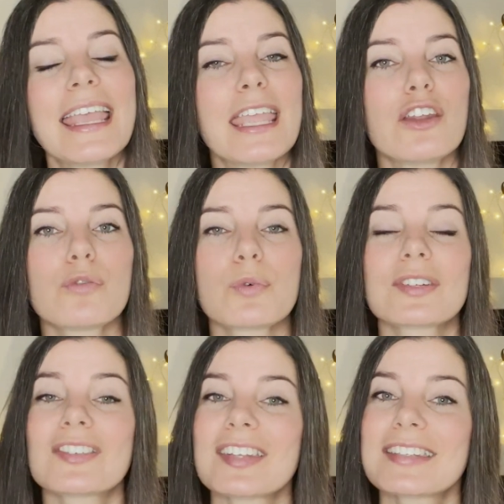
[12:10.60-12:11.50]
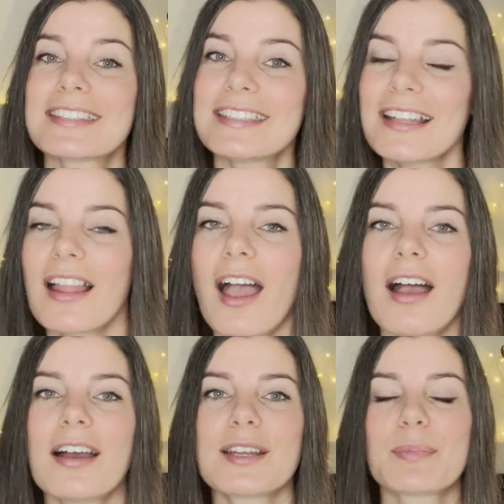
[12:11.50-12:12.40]
it was still
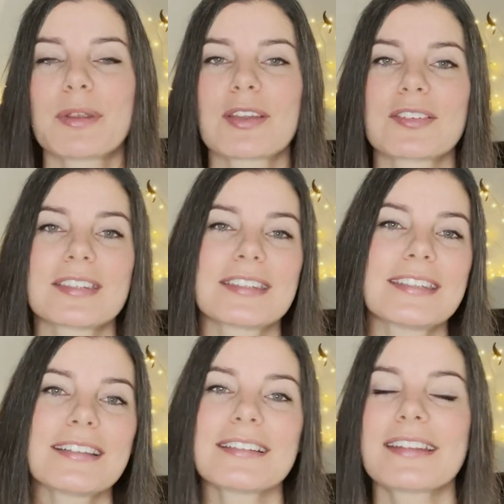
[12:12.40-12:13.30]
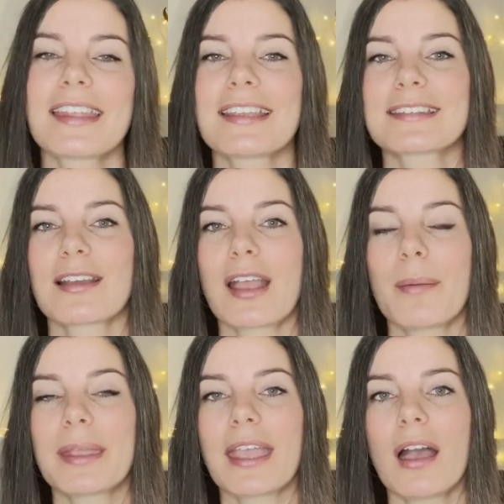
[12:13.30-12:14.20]
hard because still things are
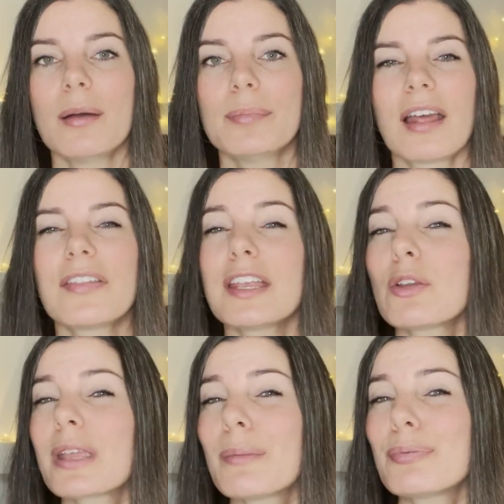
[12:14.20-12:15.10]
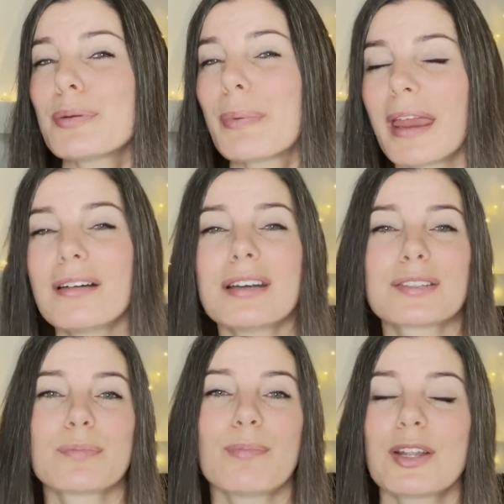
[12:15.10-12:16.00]
coming up. I think you can prepare
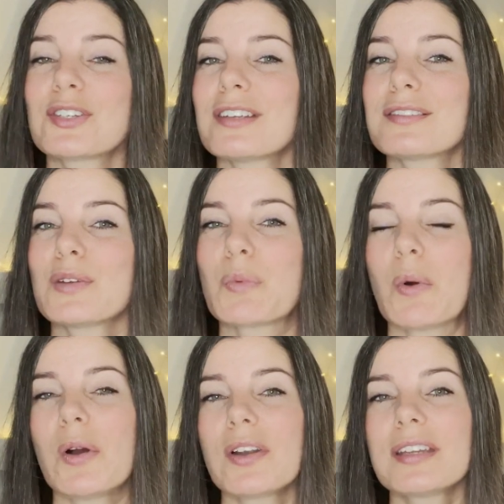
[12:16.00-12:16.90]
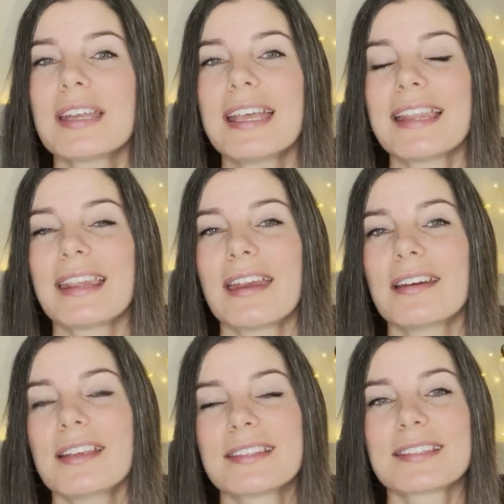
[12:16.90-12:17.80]
as much as you want. There
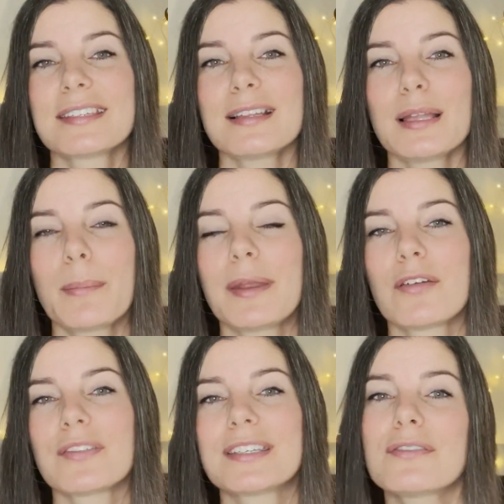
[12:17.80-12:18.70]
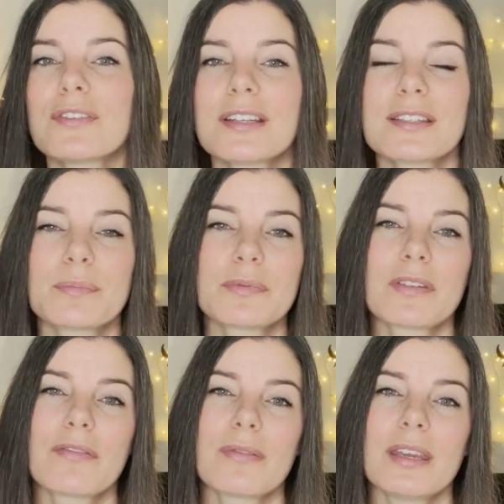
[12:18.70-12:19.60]
is still a bit of a difference
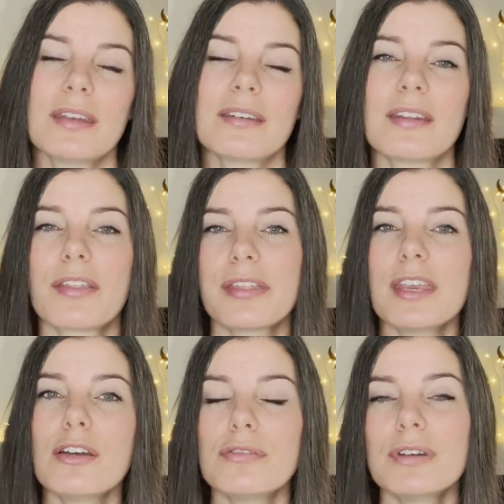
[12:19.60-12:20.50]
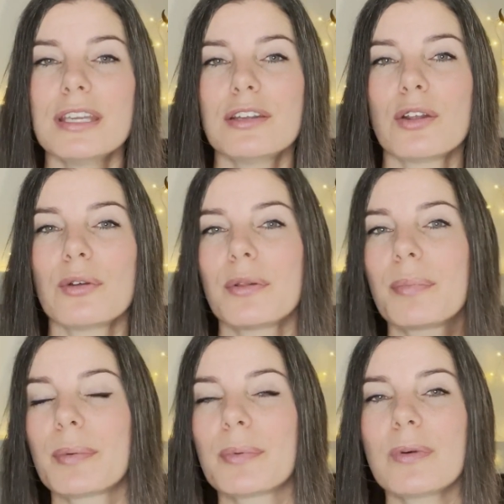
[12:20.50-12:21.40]
between the theory, the
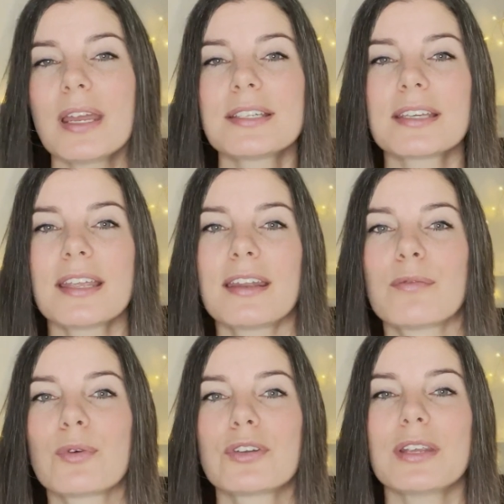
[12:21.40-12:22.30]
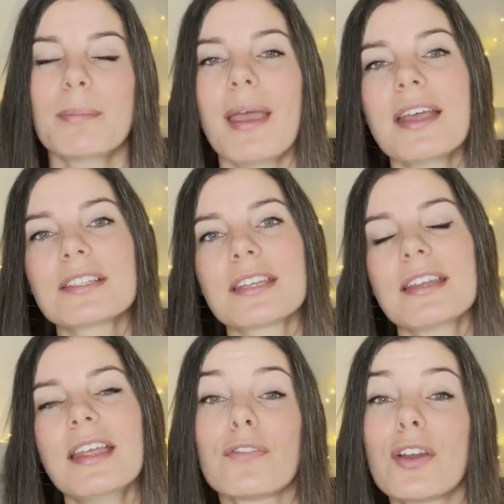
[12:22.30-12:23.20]
preparation and what you
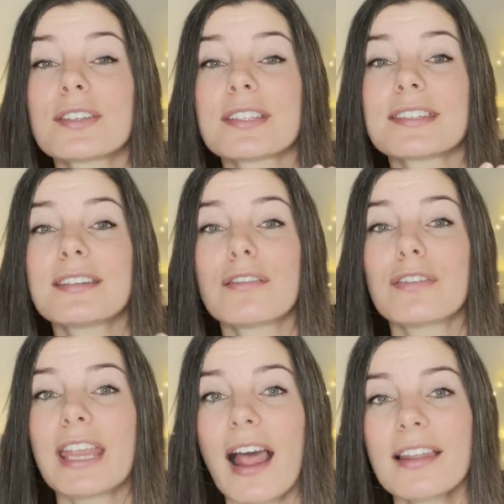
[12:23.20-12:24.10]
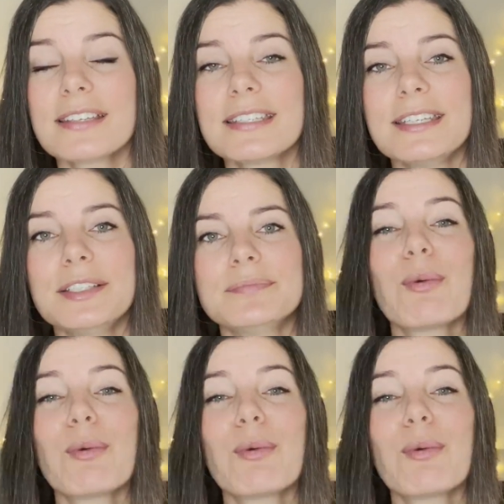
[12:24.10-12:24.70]
imagine, versus the reality,